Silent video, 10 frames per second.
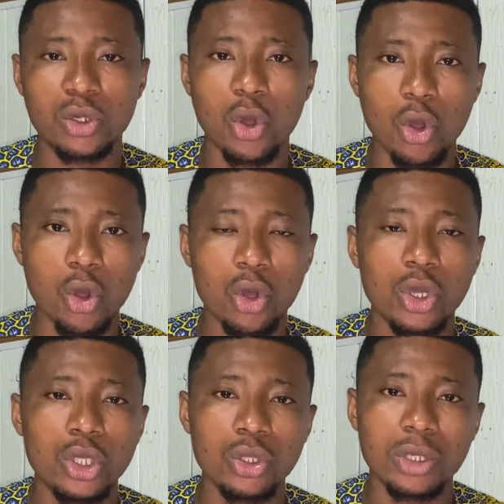or
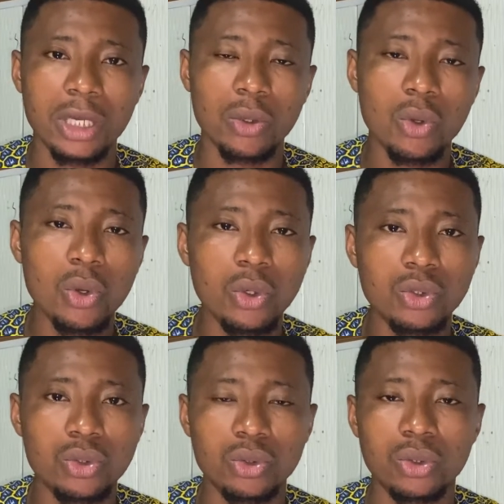you can go
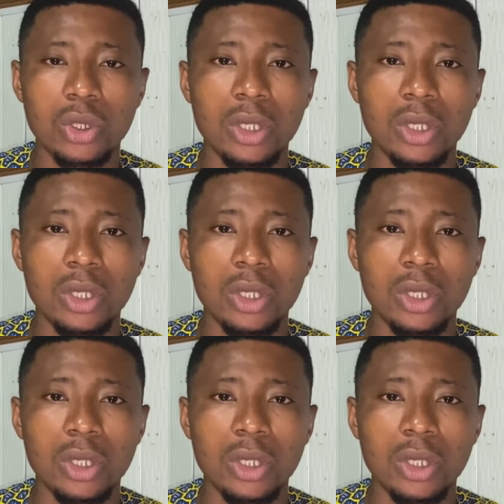to